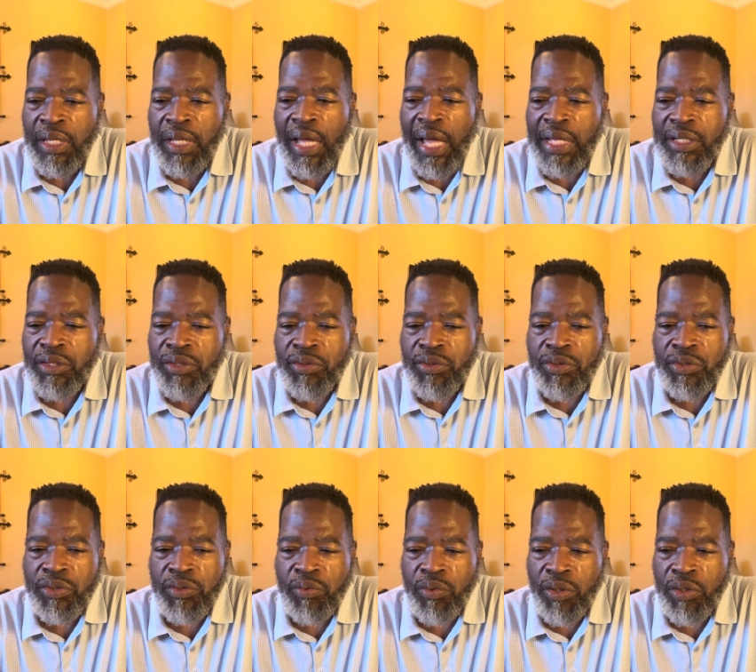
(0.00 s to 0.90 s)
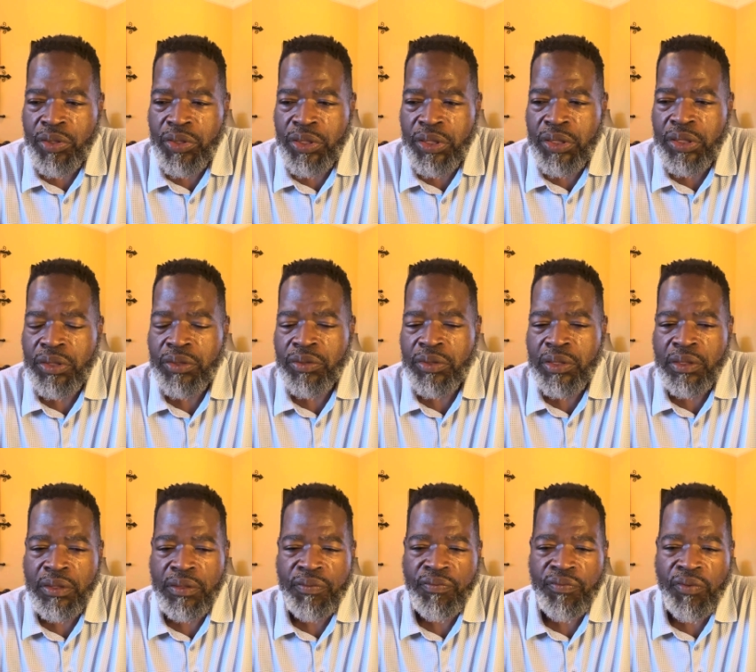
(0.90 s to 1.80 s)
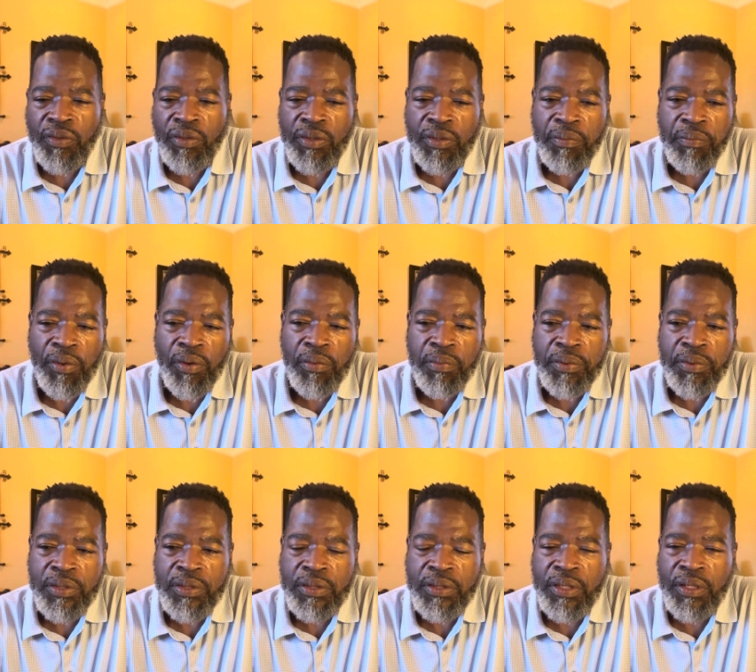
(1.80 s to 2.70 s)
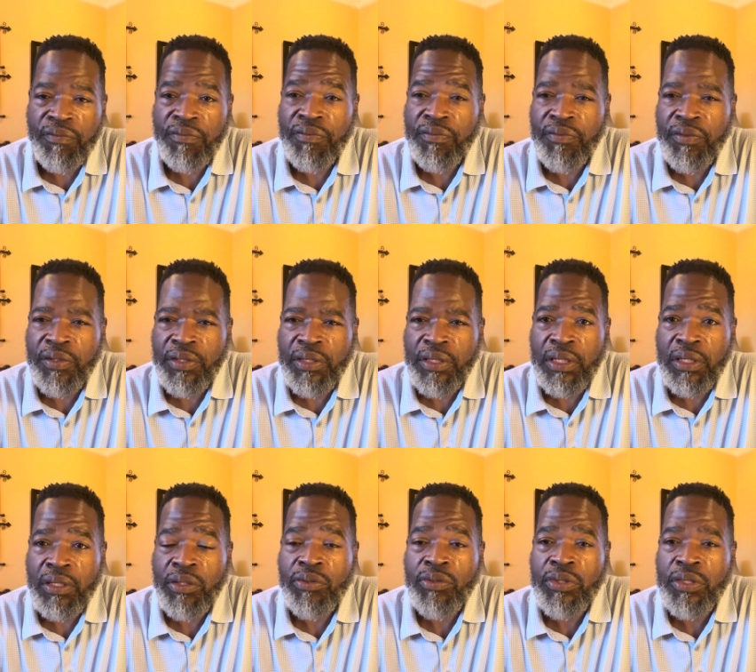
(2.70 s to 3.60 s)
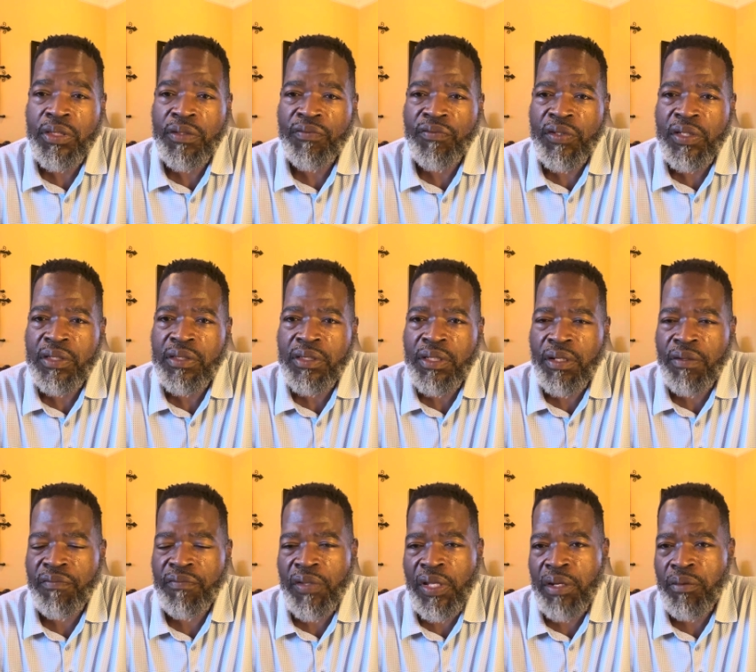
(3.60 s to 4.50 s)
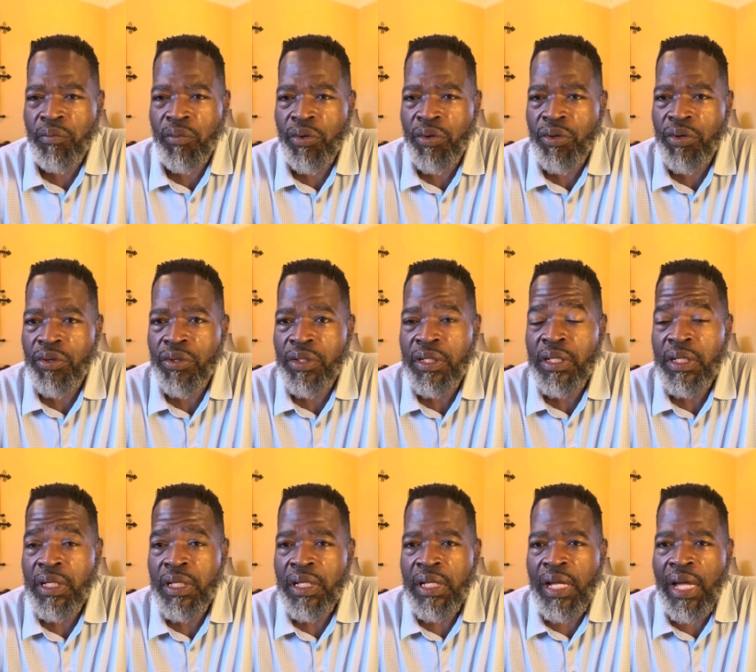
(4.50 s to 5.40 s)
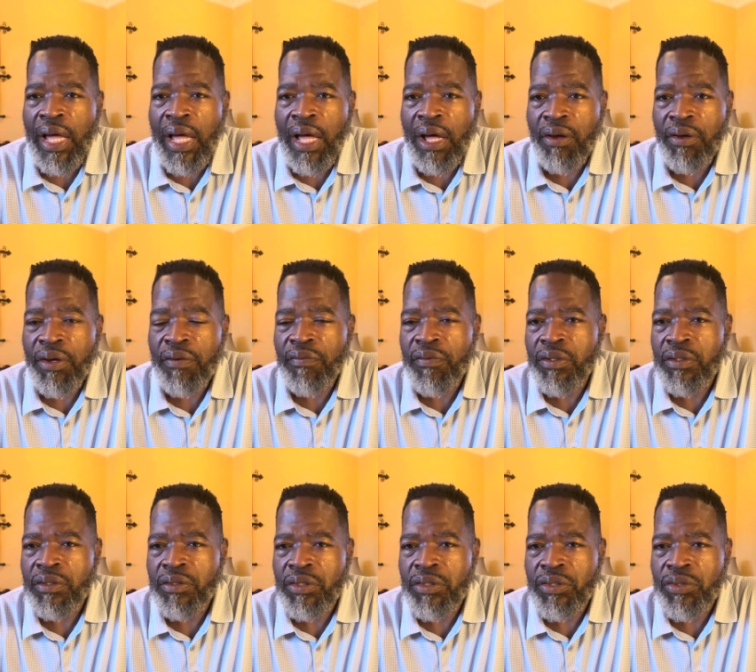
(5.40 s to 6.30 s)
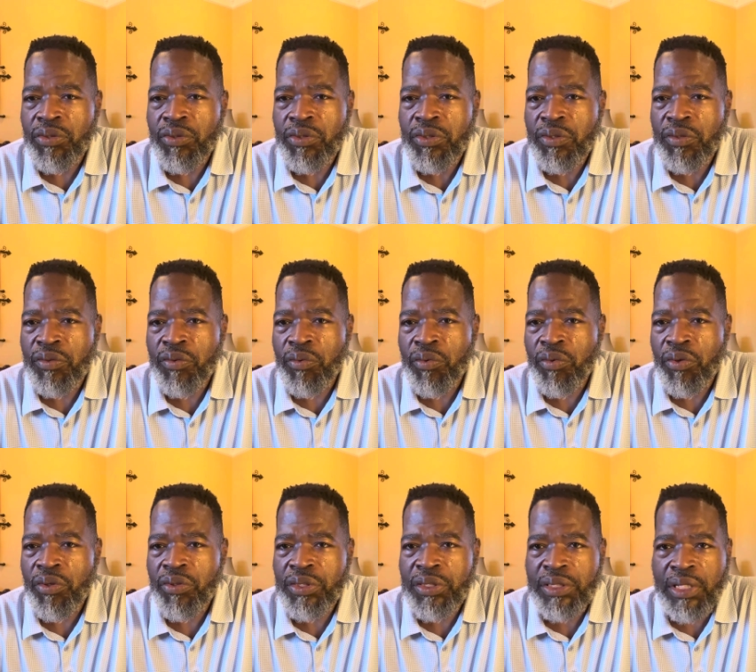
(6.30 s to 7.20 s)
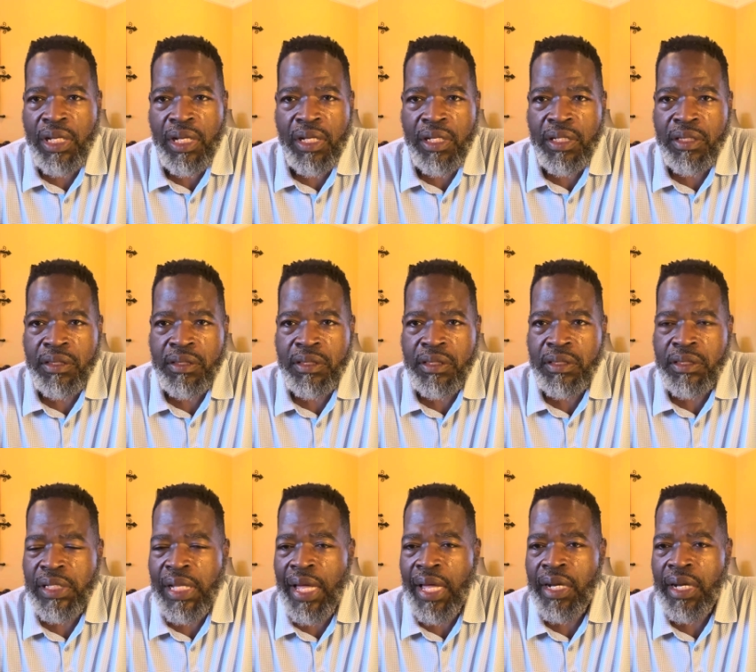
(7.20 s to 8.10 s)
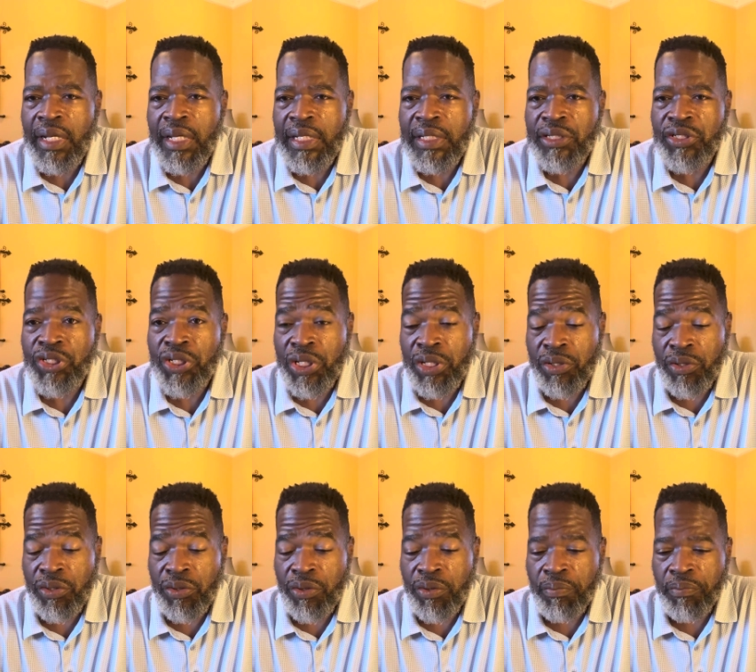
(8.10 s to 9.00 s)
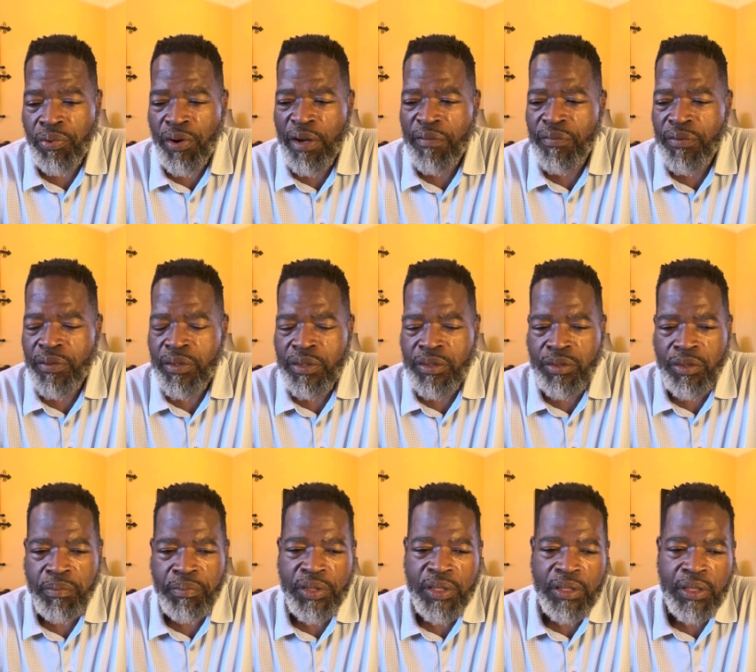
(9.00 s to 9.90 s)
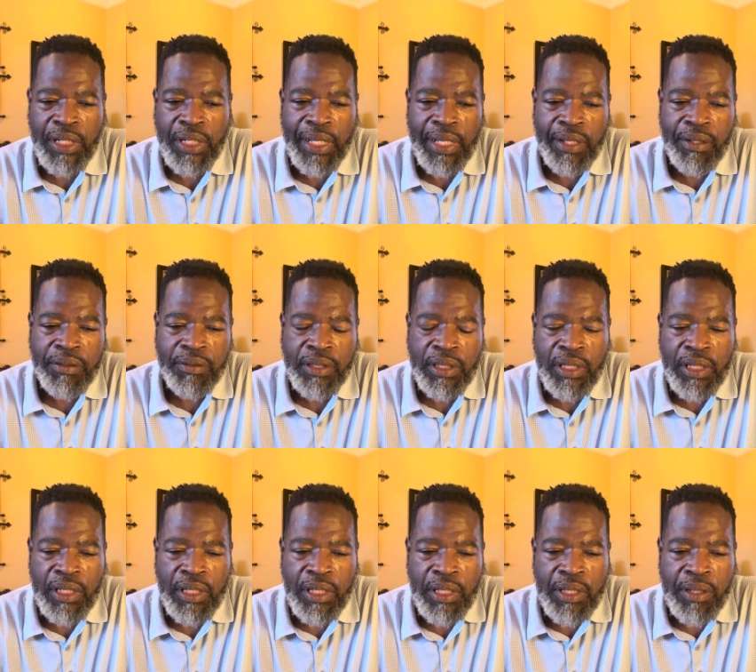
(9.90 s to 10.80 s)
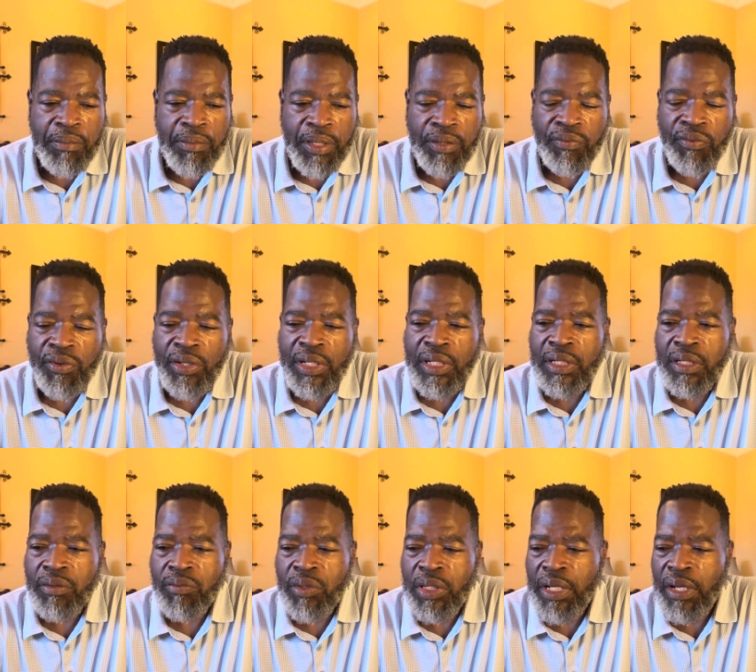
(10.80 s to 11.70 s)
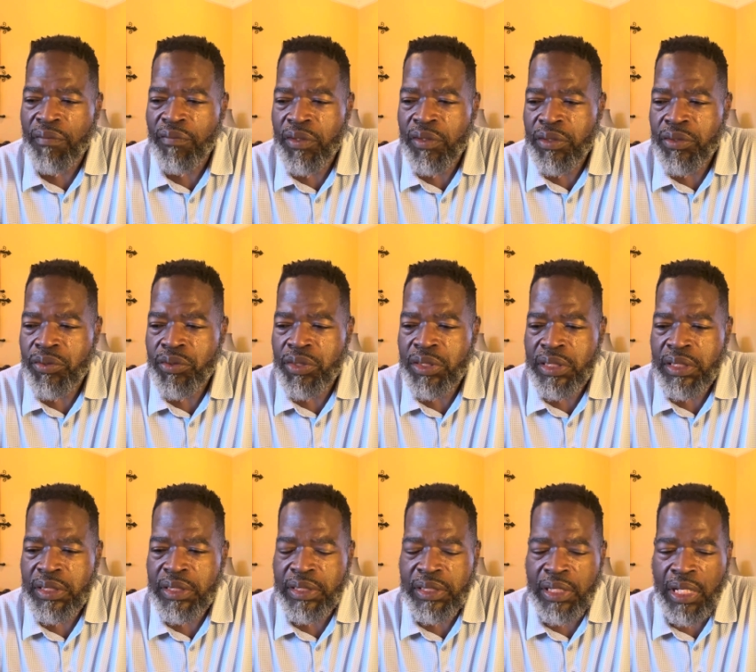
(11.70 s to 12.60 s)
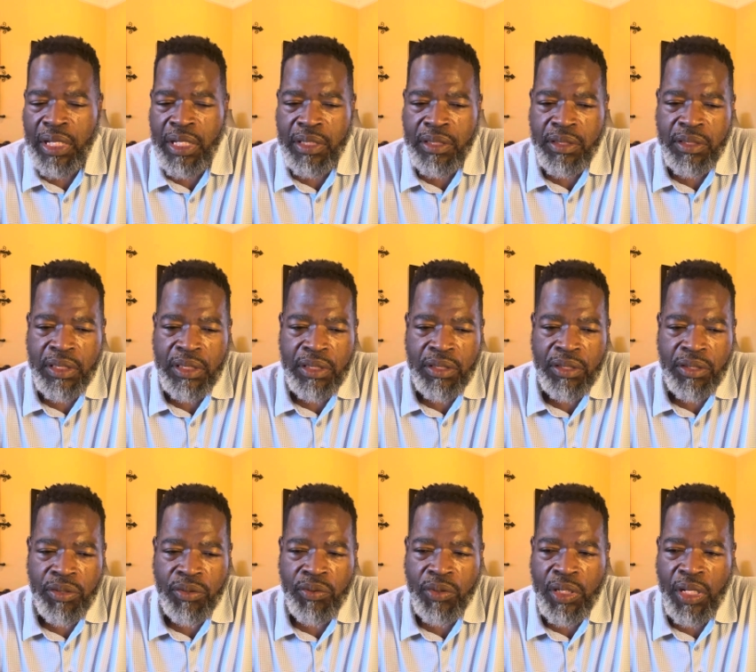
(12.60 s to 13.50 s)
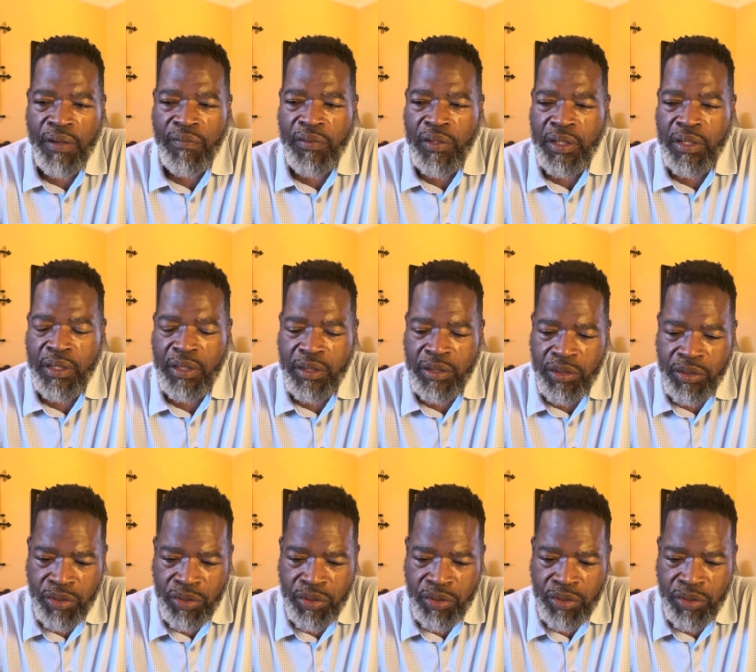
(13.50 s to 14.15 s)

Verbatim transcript: I use the word children for the purpose of the inclusiveness of that word. However, the use of the word sons is not a gender preference or put down, but really, whenever you see sons in the new covenant in the